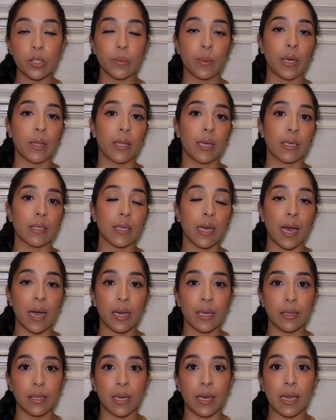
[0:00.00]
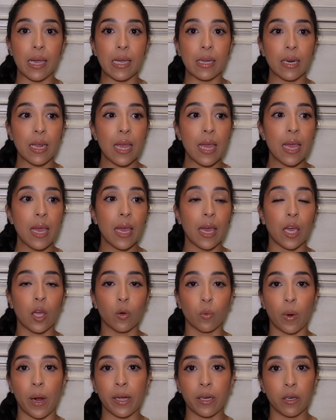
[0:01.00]
so I like to highlight
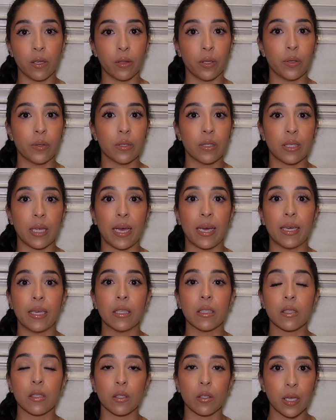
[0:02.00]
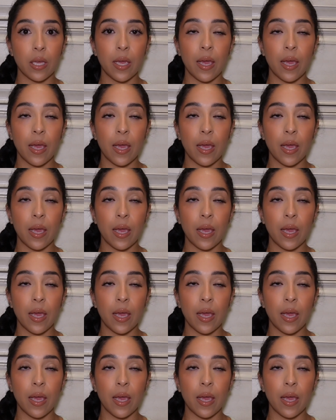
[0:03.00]
and write on those slides.